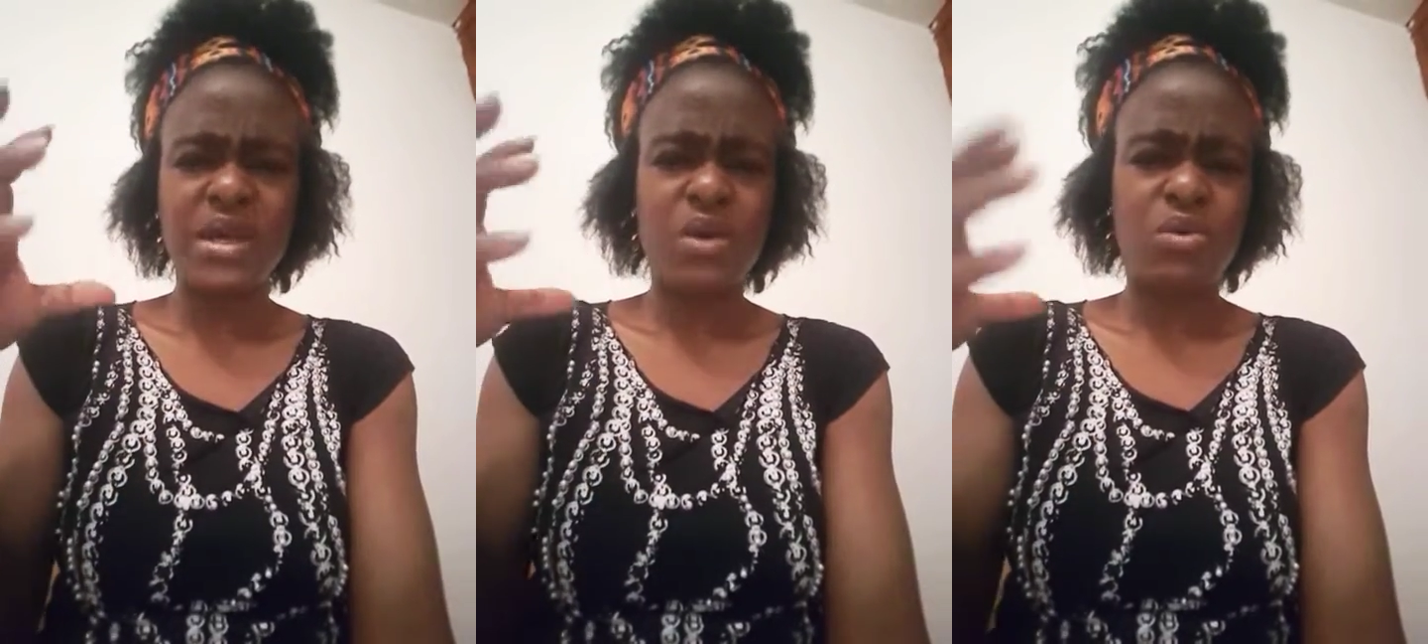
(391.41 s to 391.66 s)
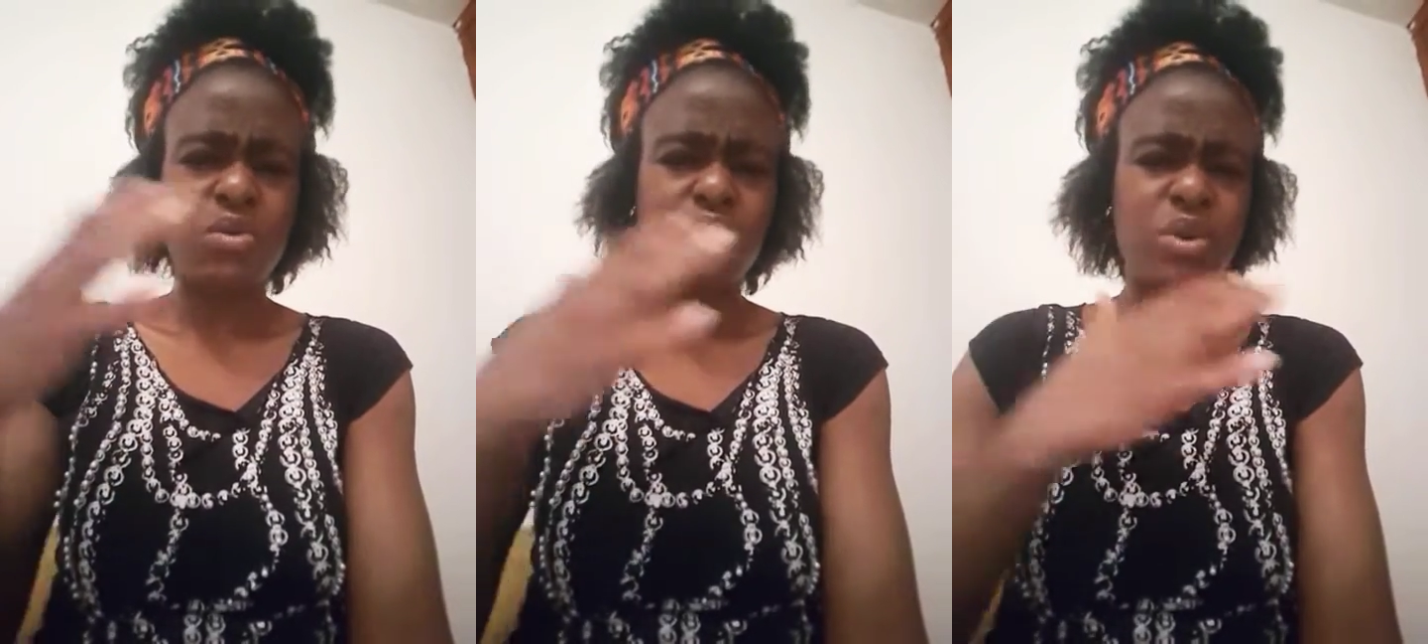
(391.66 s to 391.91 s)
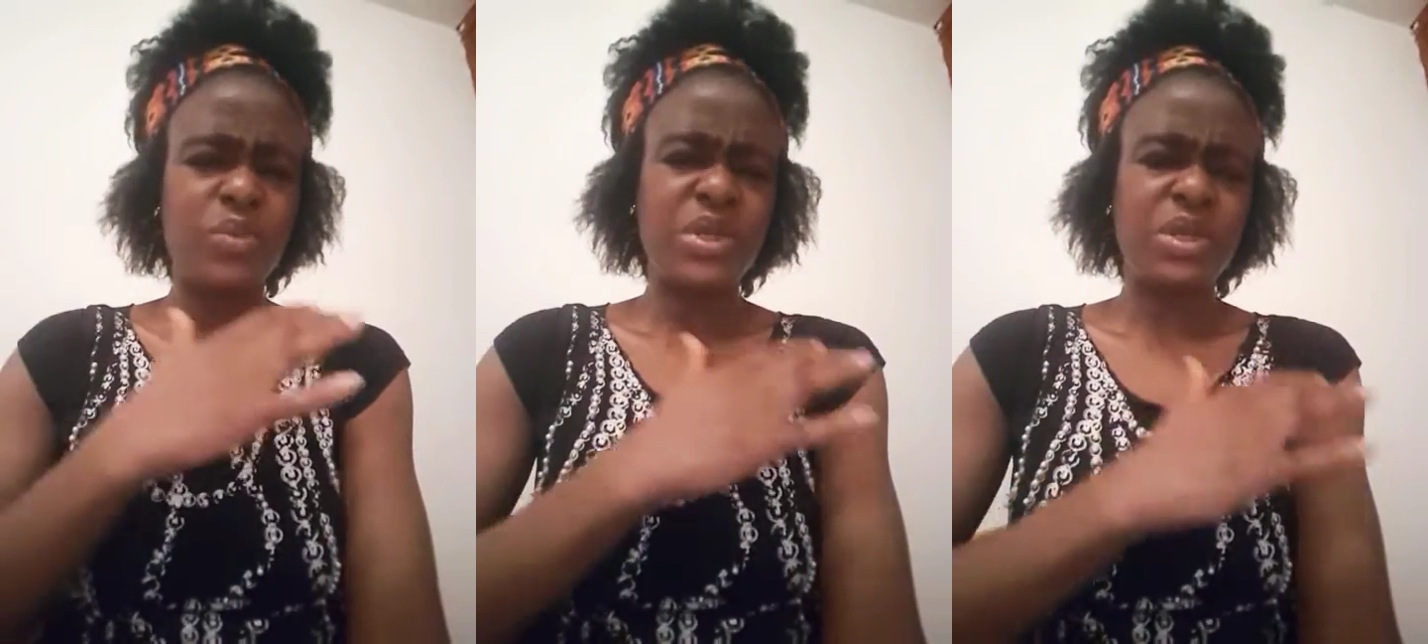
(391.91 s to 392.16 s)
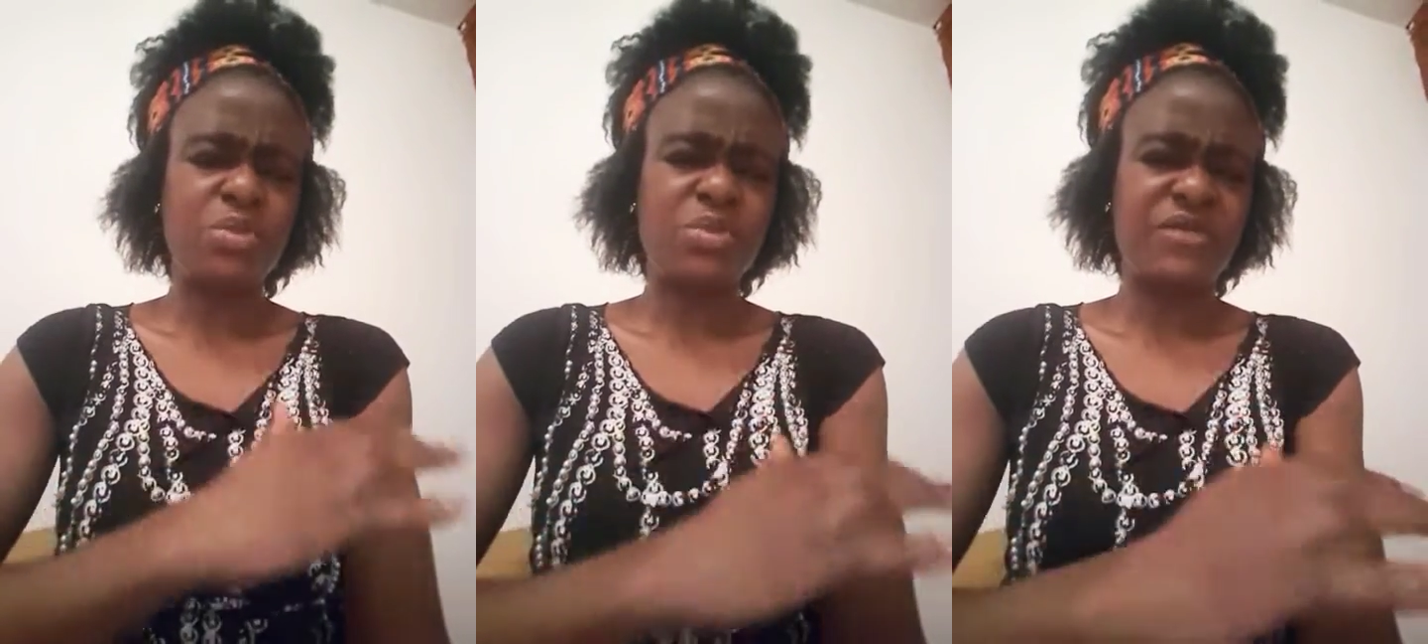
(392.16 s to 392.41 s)
I was rubbing
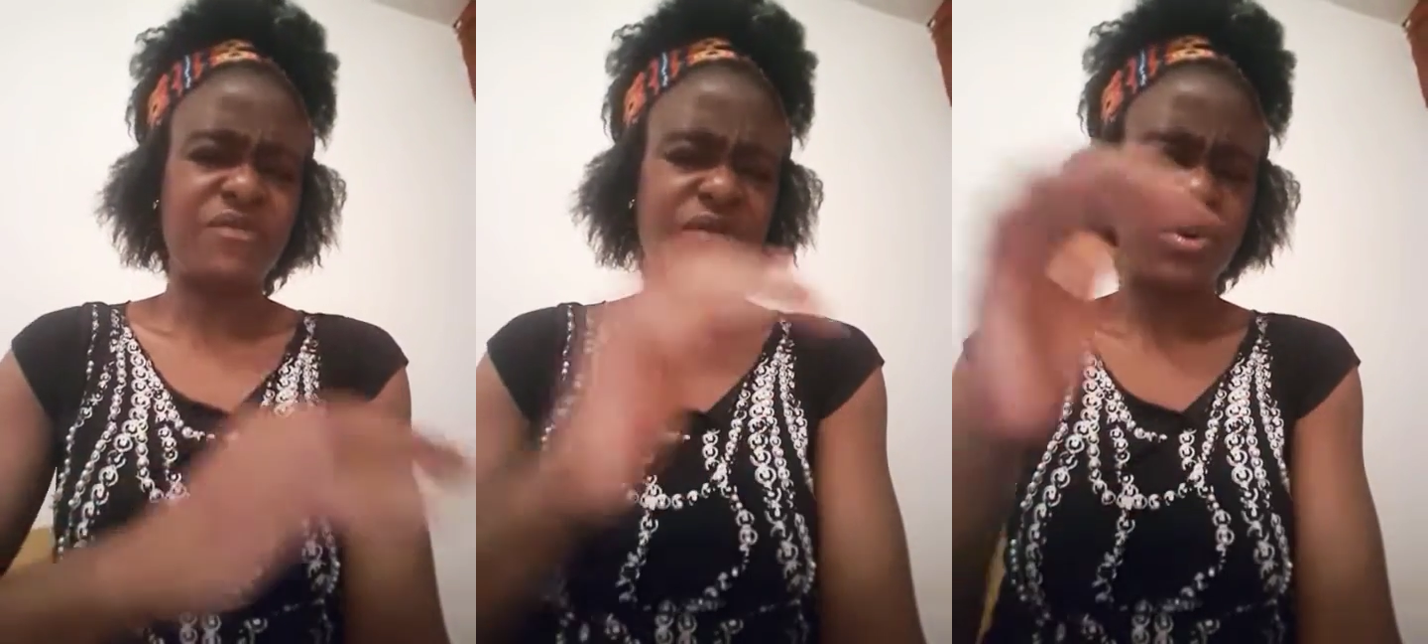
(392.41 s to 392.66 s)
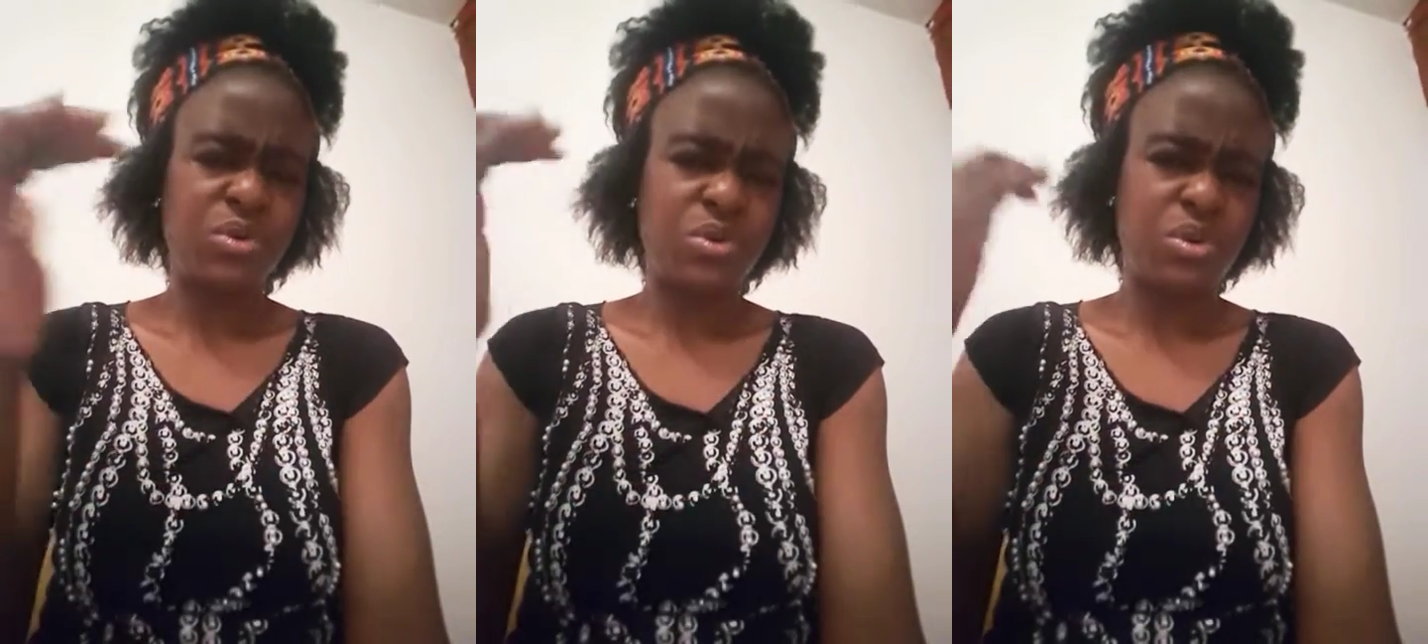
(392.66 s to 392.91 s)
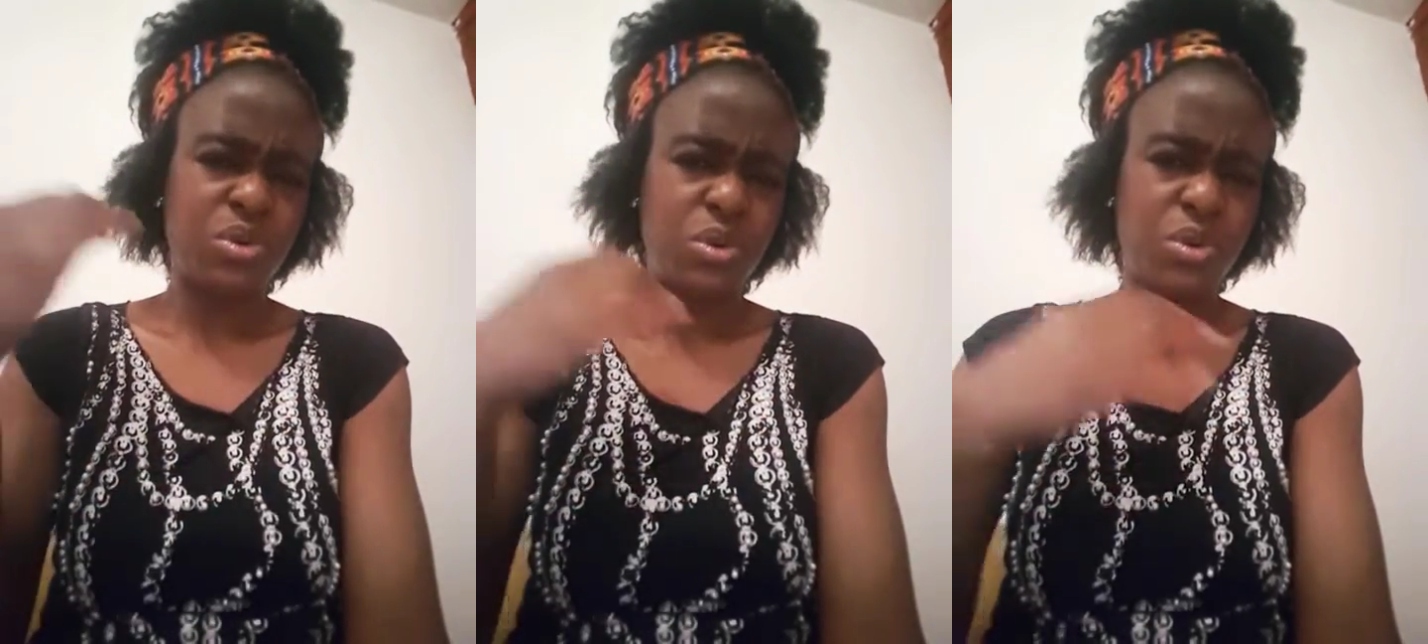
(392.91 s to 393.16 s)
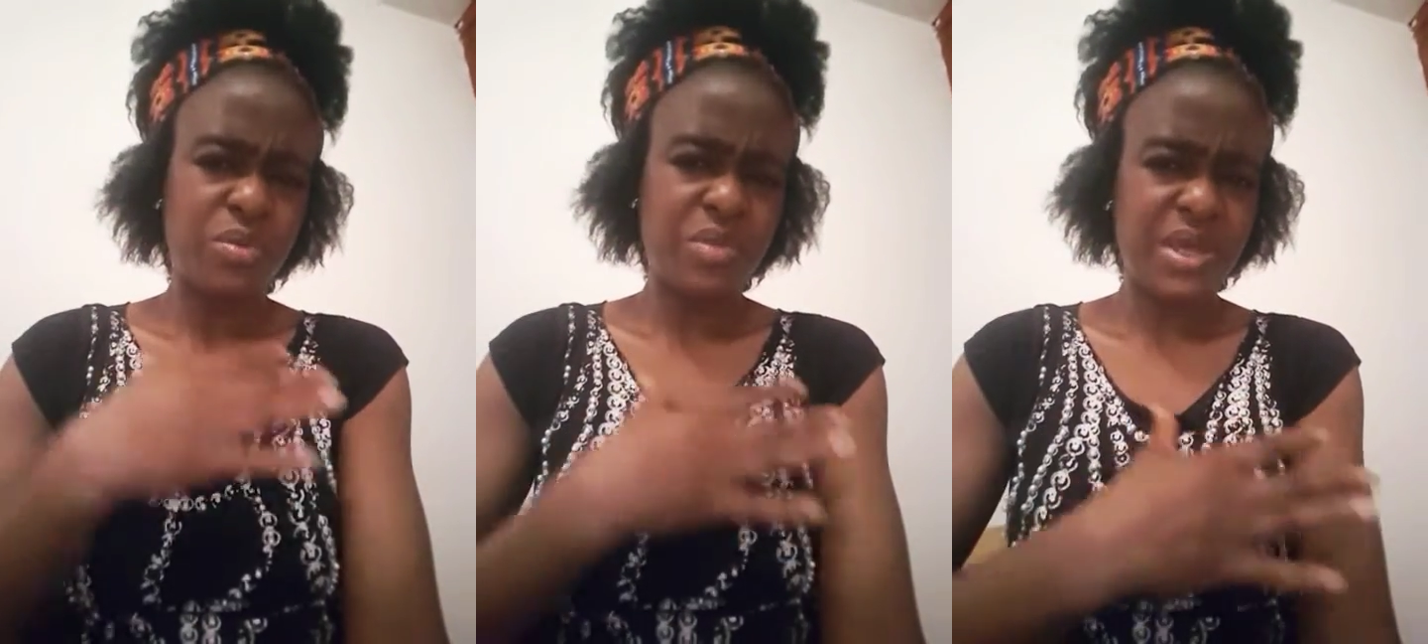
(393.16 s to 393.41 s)
the perfume
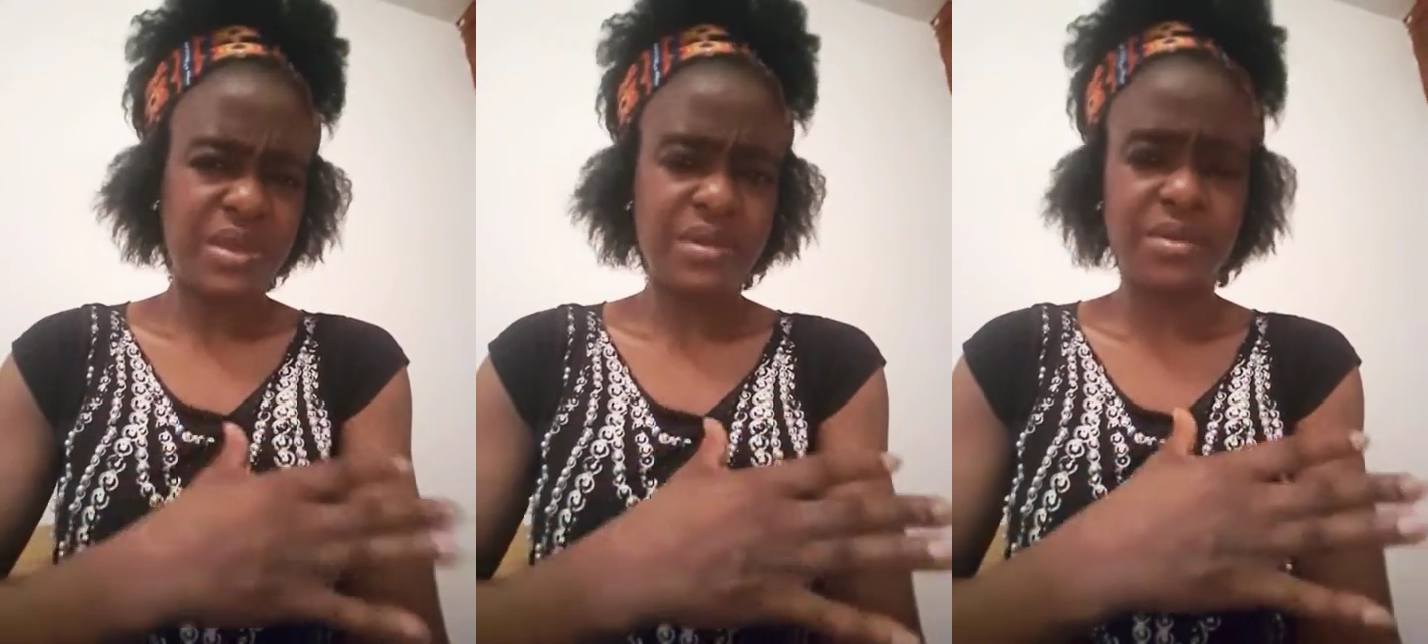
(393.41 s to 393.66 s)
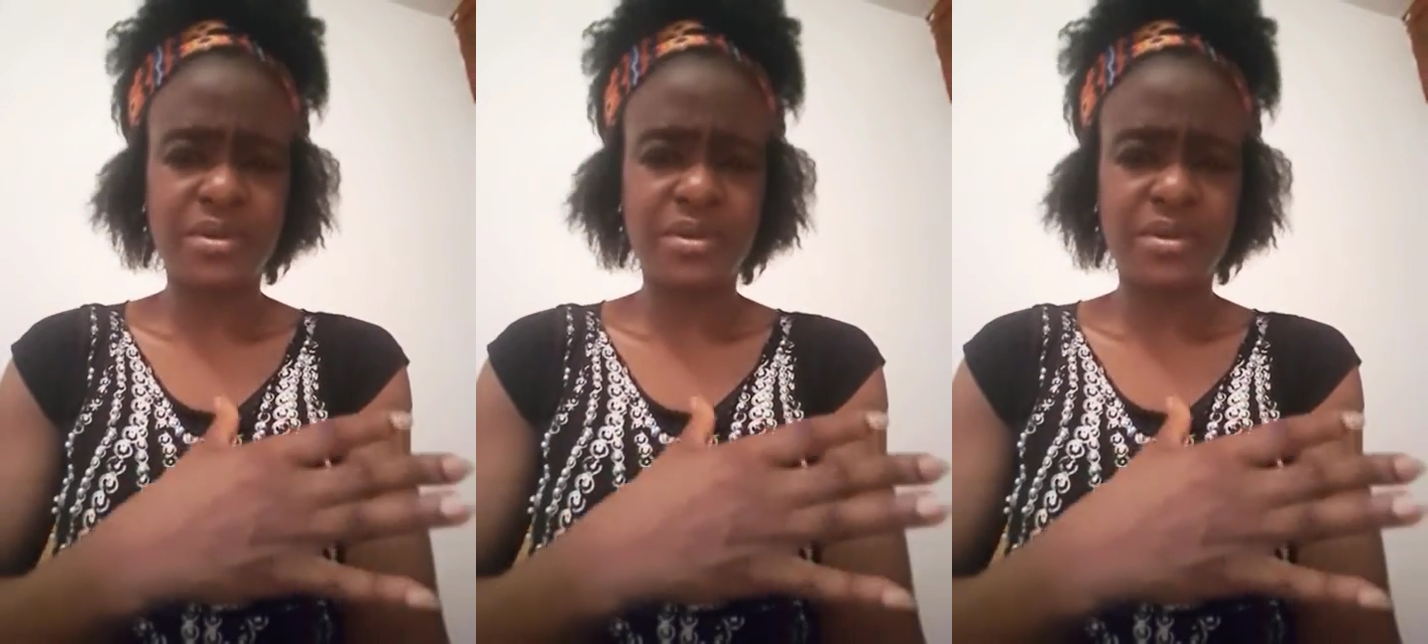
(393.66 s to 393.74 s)
on me.